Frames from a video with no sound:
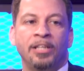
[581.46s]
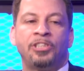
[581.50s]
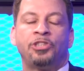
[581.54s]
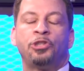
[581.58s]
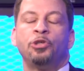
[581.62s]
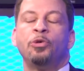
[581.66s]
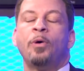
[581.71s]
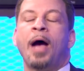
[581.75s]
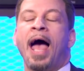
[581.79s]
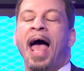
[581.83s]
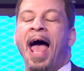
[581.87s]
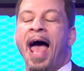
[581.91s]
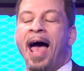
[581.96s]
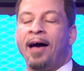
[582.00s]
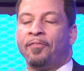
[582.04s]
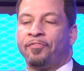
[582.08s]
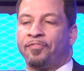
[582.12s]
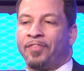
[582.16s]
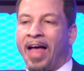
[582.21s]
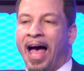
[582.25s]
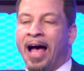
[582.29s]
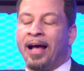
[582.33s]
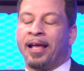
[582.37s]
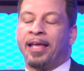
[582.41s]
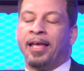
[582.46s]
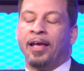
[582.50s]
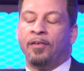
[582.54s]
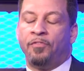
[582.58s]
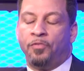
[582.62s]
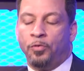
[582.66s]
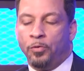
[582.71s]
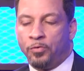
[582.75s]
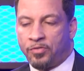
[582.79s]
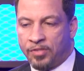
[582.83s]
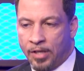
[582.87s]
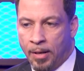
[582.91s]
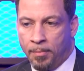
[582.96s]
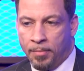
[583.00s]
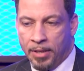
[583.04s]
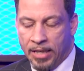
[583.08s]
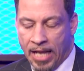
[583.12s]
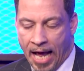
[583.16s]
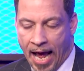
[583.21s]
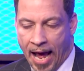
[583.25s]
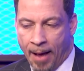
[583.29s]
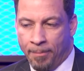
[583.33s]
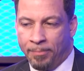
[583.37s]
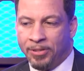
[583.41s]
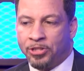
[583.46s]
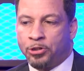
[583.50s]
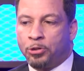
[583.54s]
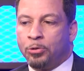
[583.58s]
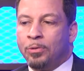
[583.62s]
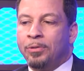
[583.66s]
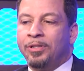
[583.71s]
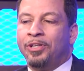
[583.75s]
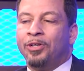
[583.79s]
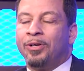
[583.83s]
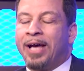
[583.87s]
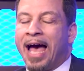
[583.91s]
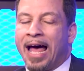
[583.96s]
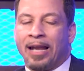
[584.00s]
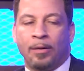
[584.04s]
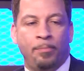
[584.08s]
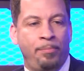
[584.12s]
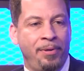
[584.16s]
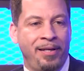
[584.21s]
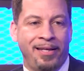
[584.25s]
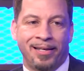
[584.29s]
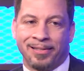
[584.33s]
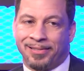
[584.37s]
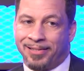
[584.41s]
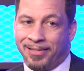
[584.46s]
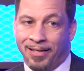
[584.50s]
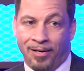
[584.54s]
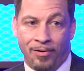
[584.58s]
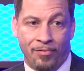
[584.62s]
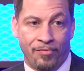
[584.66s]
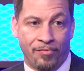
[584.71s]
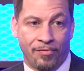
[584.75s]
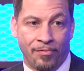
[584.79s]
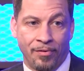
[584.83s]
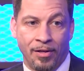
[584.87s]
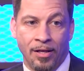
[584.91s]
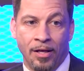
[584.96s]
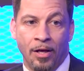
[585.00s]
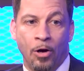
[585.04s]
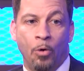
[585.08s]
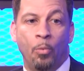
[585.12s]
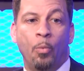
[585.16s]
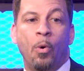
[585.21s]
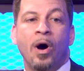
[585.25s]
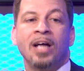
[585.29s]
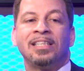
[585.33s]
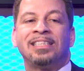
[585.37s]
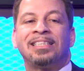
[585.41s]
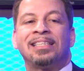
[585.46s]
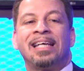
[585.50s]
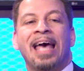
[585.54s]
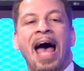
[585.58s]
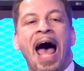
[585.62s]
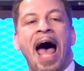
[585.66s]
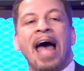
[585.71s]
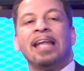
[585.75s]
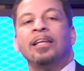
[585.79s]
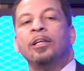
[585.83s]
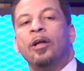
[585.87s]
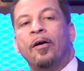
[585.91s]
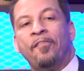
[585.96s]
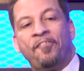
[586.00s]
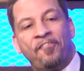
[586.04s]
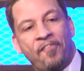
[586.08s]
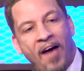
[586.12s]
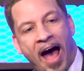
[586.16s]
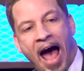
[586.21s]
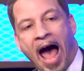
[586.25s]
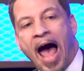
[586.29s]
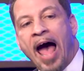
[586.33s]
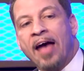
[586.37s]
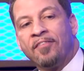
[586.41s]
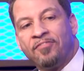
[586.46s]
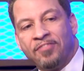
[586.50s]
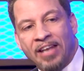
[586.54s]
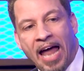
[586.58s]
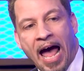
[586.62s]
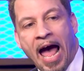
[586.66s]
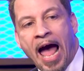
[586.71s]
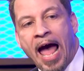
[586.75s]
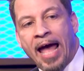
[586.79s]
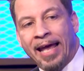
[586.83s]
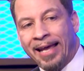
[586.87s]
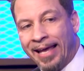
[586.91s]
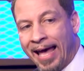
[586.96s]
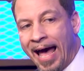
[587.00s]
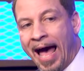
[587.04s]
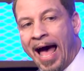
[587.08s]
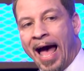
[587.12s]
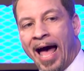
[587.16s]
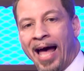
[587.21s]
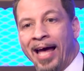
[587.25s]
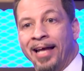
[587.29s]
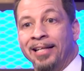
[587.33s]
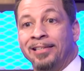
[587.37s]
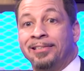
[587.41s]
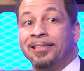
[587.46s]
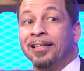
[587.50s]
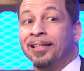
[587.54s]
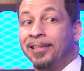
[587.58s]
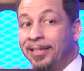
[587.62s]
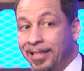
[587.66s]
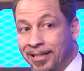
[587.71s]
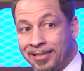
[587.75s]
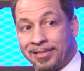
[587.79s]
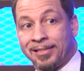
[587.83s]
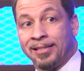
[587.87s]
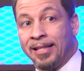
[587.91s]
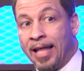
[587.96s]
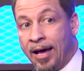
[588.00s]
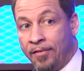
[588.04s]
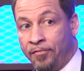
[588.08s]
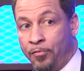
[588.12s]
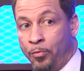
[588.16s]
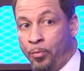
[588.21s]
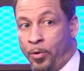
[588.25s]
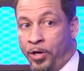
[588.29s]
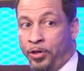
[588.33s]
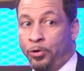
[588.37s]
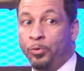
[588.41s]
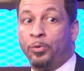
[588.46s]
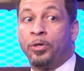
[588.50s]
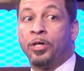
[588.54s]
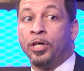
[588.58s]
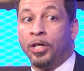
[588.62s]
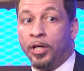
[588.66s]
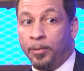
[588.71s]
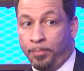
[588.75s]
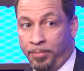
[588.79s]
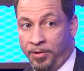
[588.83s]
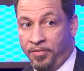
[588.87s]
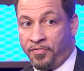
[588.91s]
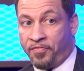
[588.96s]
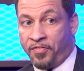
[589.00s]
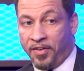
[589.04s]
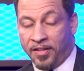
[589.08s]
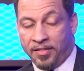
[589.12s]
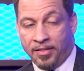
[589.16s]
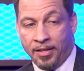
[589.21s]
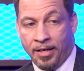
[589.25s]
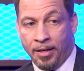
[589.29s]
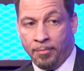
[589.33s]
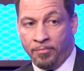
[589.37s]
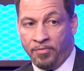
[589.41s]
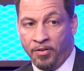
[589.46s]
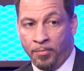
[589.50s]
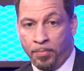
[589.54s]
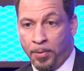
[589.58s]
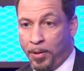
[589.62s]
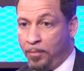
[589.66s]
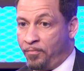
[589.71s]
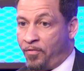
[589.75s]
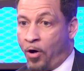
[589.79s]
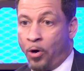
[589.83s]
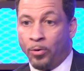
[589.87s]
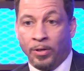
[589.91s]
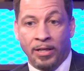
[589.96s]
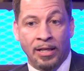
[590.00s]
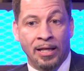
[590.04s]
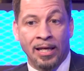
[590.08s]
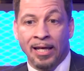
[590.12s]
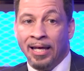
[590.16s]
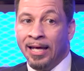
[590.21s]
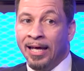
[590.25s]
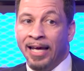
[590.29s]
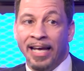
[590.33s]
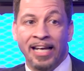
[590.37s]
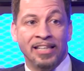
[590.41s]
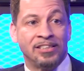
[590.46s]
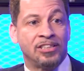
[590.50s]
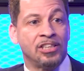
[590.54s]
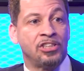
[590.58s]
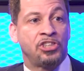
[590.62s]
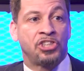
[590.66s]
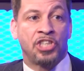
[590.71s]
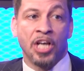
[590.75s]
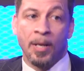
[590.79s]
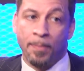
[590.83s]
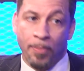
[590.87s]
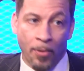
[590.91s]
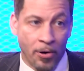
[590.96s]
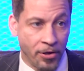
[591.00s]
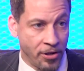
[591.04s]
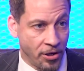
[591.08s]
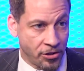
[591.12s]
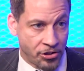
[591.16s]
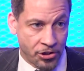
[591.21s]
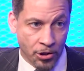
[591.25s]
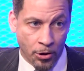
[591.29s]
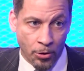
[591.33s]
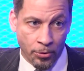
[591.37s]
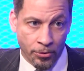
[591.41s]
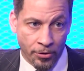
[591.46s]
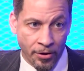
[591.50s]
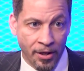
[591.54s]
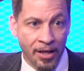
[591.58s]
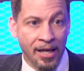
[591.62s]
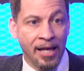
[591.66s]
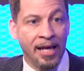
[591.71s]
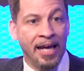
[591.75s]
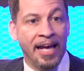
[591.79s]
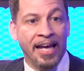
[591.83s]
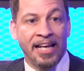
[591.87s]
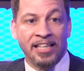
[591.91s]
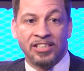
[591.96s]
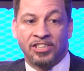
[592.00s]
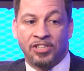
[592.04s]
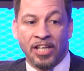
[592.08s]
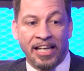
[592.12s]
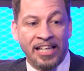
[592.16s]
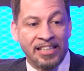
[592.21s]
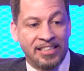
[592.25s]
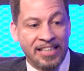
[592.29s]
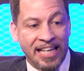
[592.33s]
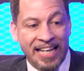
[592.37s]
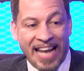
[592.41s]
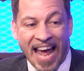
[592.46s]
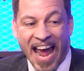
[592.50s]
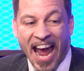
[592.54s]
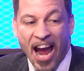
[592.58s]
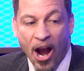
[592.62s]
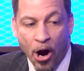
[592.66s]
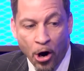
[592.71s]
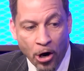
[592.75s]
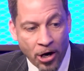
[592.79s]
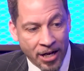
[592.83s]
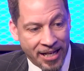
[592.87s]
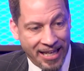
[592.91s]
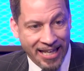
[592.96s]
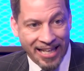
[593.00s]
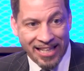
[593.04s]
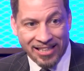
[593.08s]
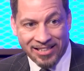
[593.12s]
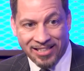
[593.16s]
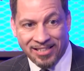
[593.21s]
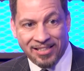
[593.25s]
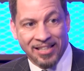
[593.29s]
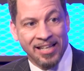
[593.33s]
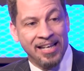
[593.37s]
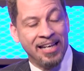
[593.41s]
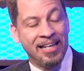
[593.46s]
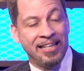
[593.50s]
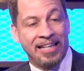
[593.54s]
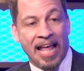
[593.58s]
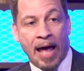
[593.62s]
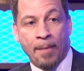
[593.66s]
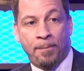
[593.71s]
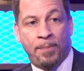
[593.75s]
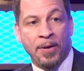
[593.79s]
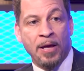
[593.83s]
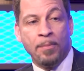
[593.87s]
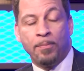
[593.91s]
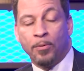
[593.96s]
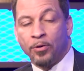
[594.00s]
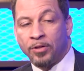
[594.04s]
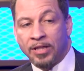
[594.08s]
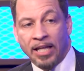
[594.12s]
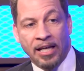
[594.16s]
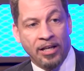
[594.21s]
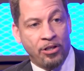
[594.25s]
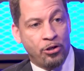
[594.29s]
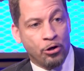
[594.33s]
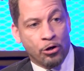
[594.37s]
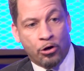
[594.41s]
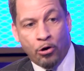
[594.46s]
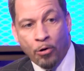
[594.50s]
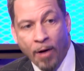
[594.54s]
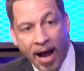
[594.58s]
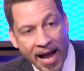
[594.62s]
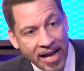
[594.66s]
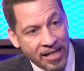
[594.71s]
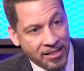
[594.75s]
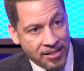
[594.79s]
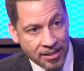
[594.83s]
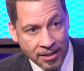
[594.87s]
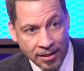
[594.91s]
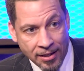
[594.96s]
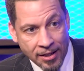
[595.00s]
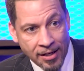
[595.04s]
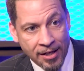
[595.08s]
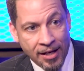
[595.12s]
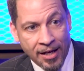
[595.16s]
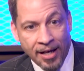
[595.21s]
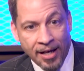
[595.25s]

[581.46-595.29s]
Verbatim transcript: But you have. I'll give you some of that. But you, you got to be yourself. What's gotten a five nine guy to this level where you could be fifth in MVP voting is a chip on your shoulder. Uh. Is is an arrogance that people think you're crazy.